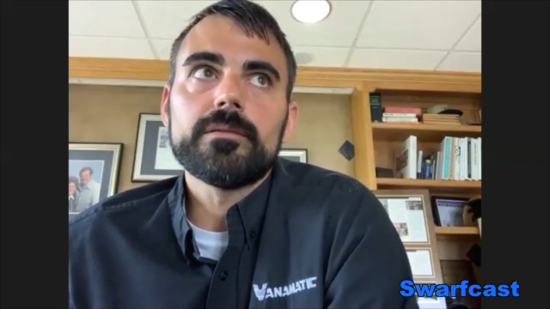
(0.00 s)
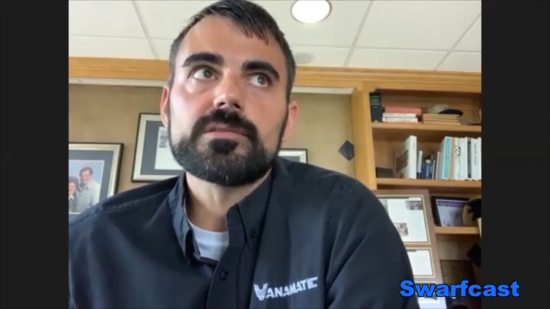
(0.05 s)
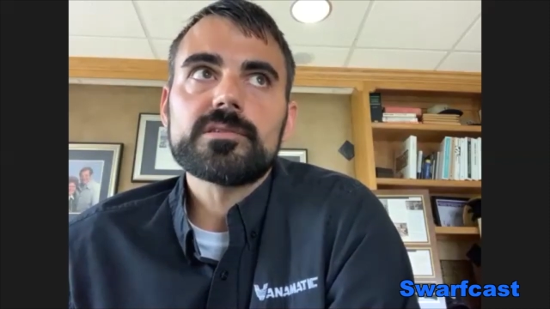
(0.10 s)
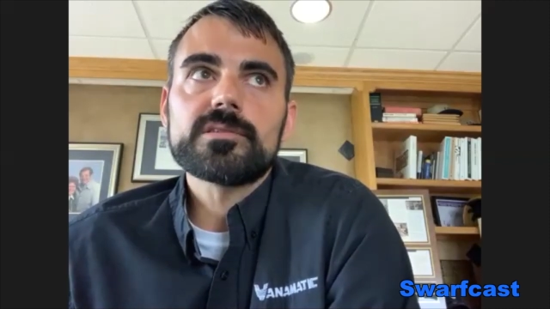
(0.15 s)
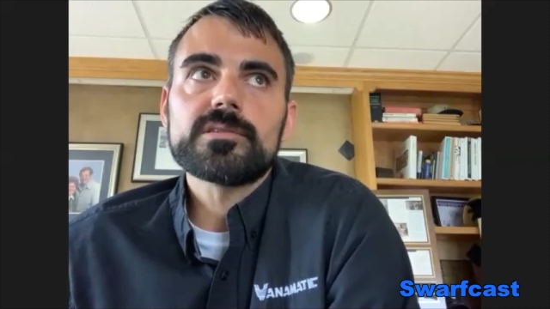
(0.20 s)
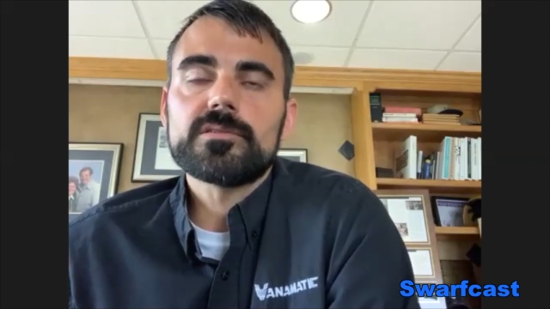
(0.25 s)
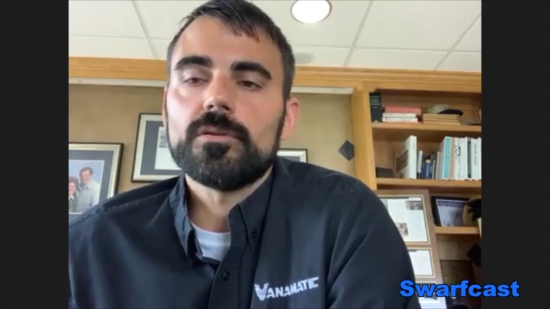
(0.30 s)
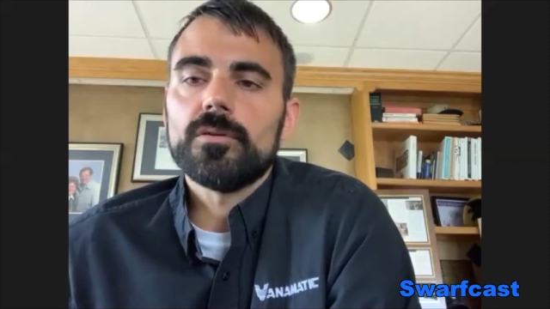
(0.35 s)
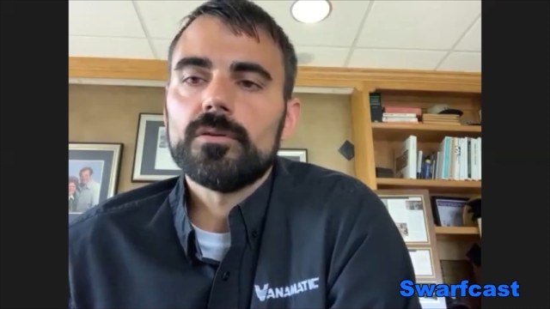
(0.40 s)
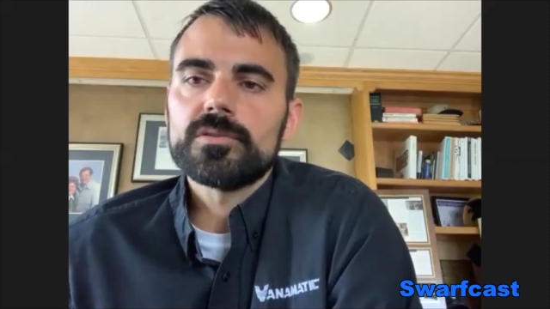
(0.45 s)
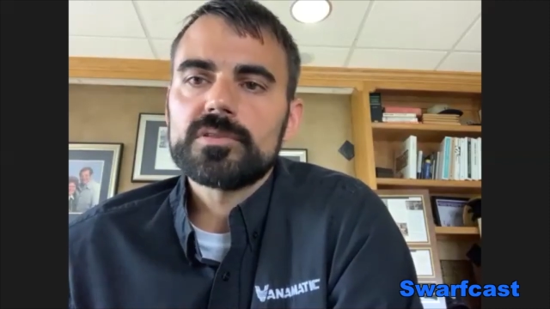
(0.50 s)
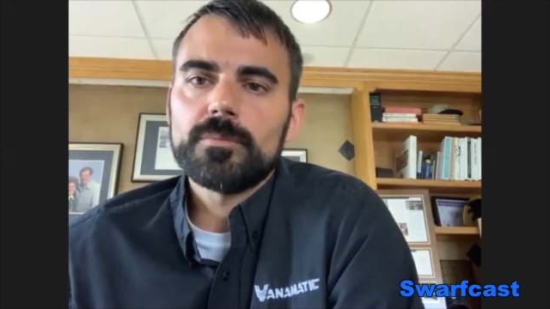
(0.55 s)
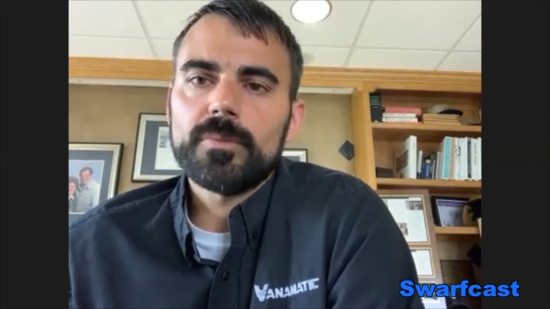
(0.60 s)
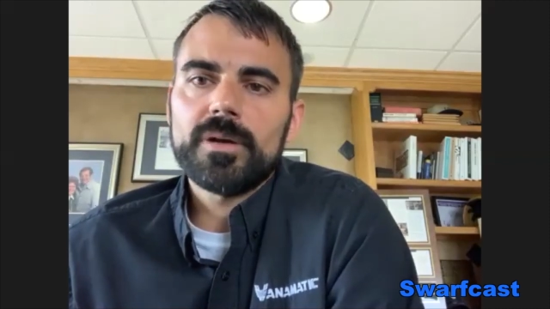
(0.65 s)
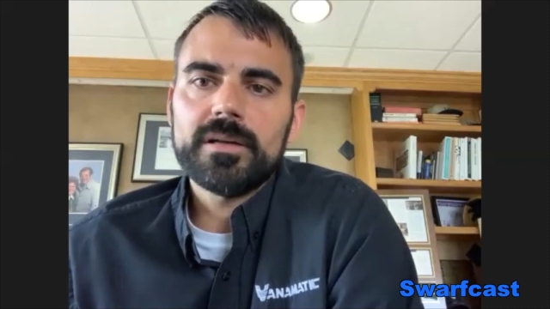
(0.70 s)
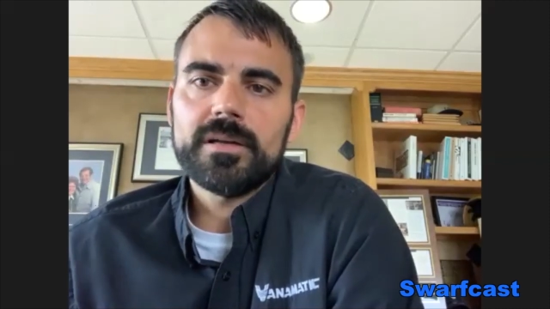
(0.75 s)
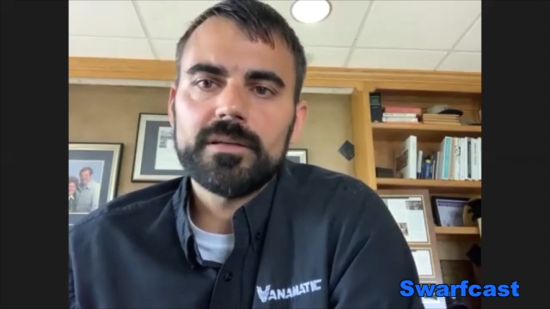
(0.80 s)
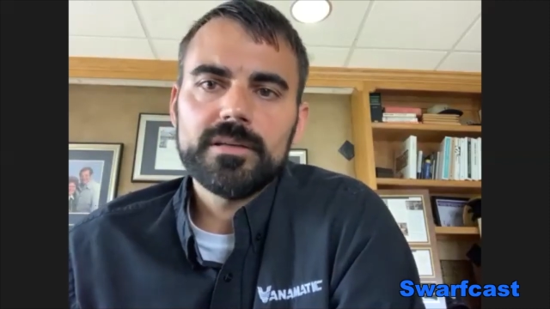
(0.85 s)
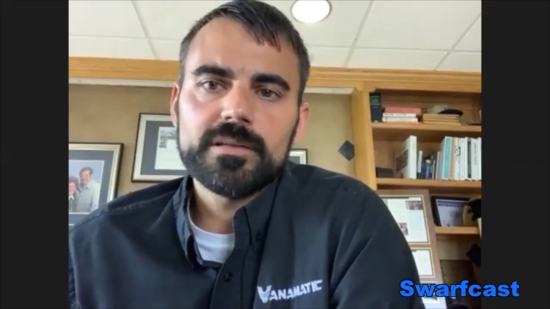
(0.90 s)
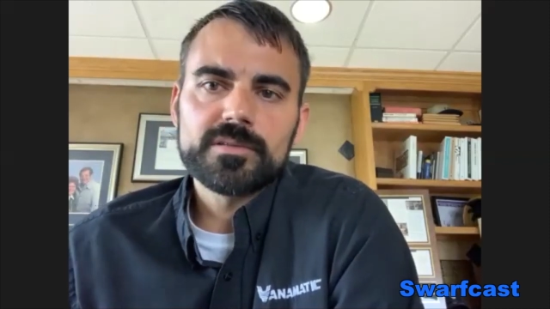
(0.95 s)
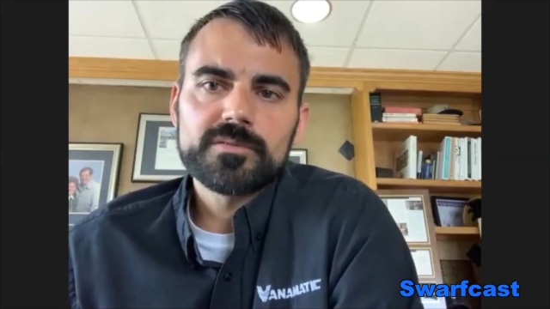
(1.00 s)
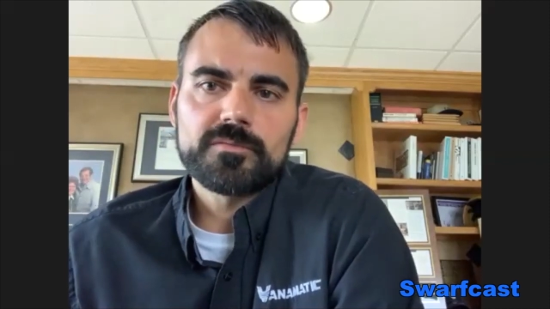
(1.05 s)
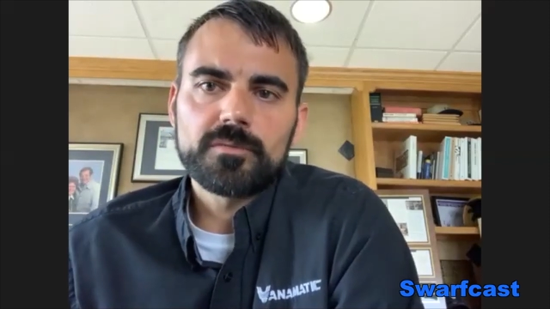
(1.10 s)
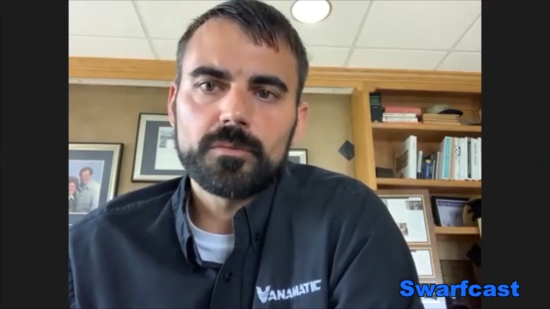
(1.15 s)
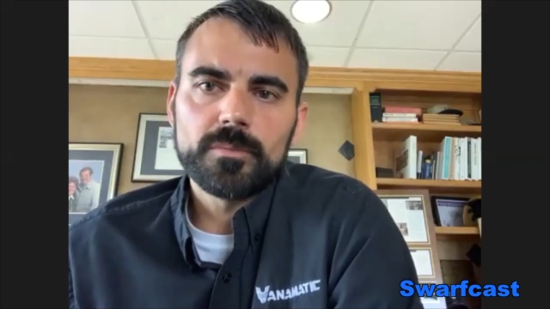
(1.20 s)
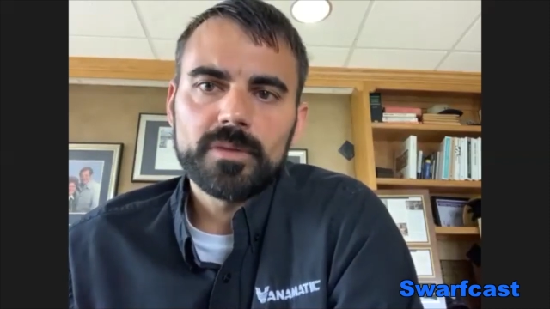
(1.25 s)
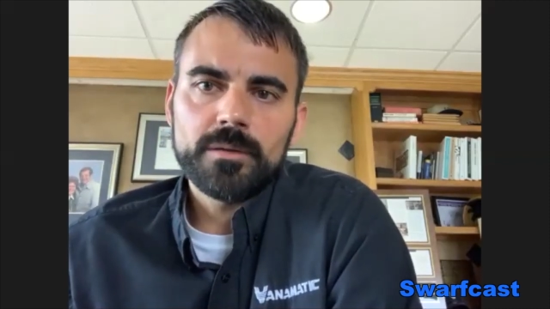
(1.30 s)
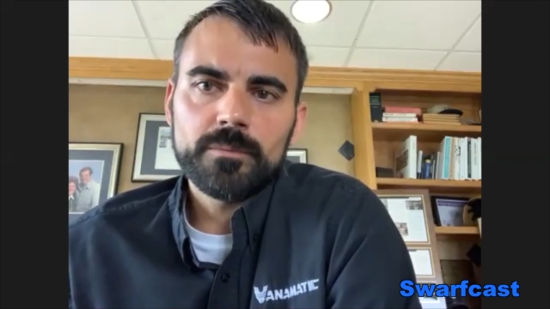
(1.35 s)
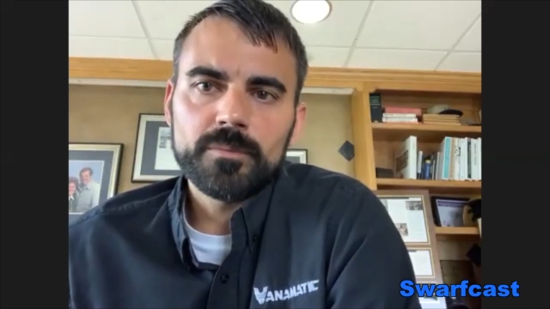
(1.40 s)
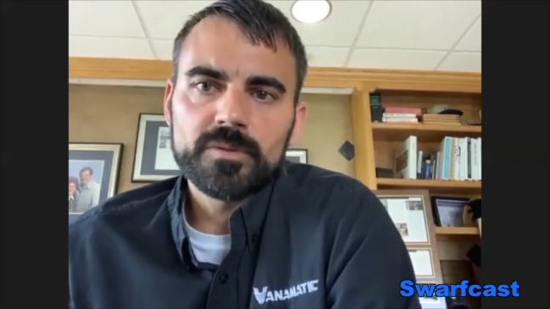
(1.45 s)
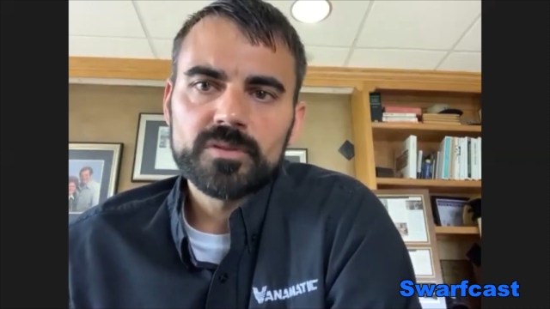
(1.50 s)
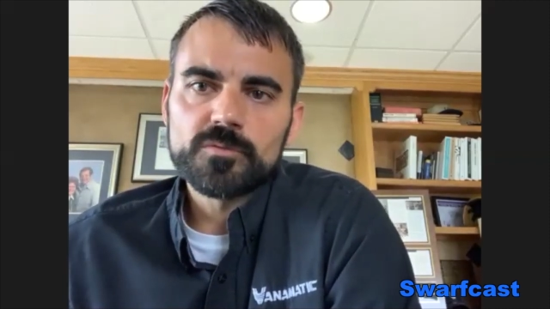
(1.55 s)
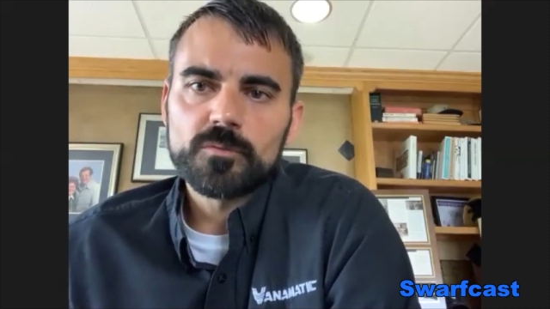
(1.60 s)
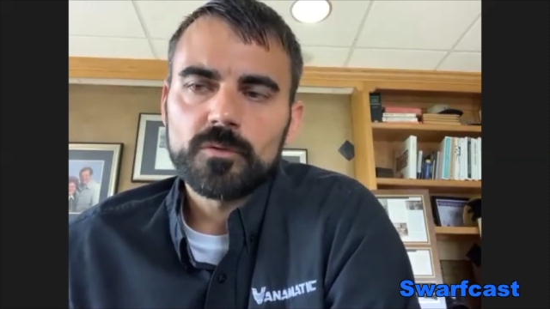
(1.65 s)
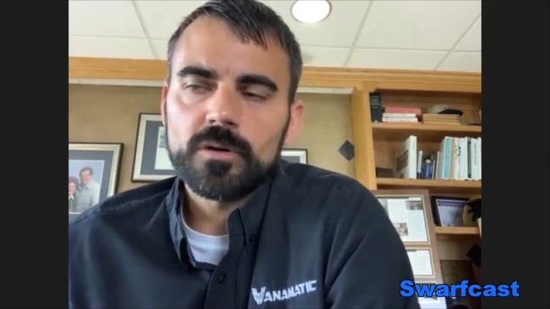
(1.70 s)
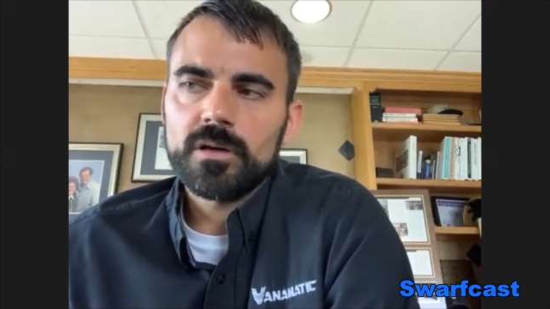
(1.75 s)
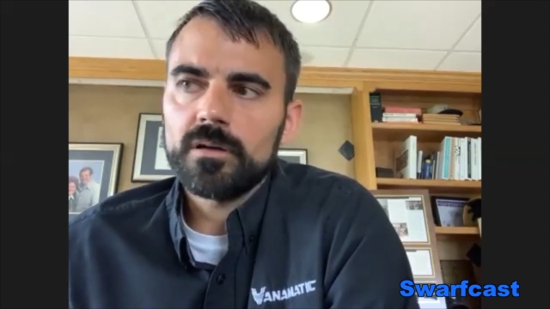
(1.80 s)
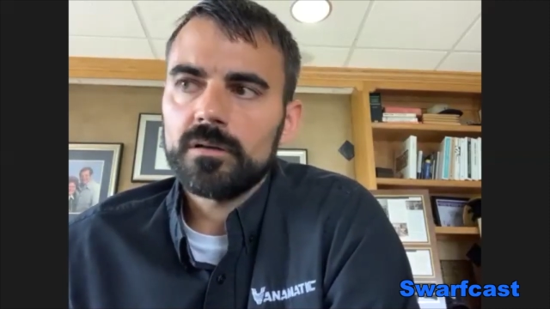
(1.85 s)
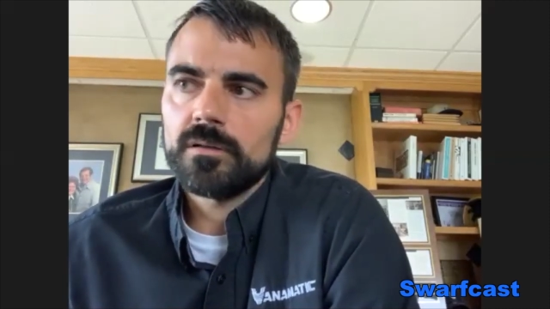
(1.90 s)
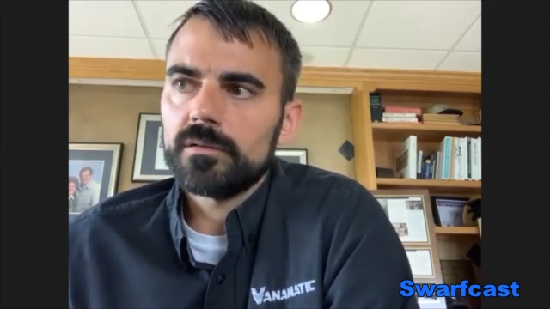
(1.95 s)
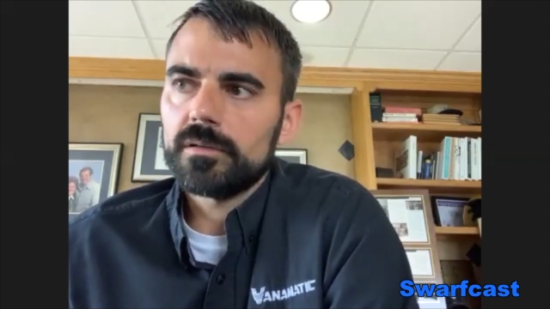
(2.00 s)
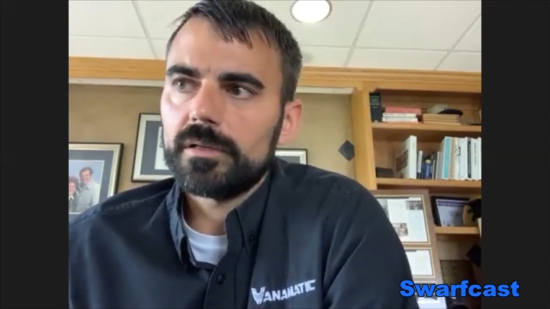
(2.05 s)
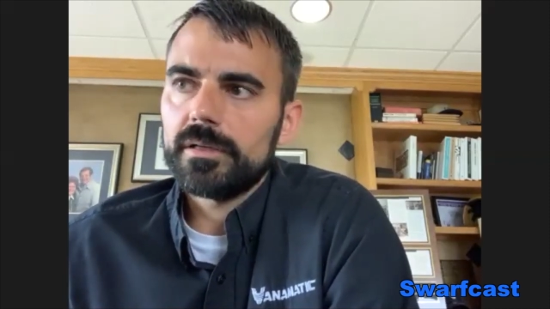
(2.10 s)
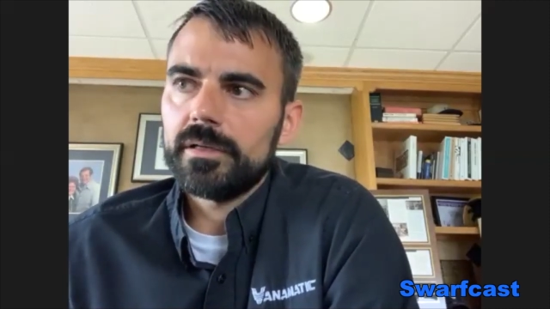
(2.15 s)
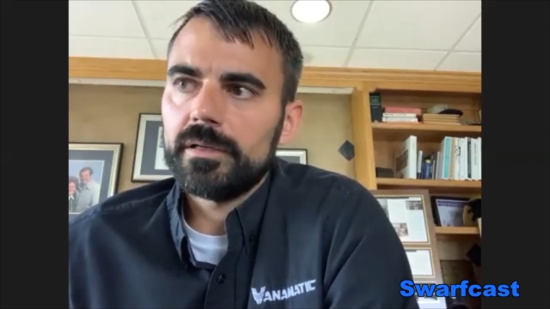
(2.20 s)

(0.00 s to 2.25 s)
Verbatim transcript: stole some ideas from them as well.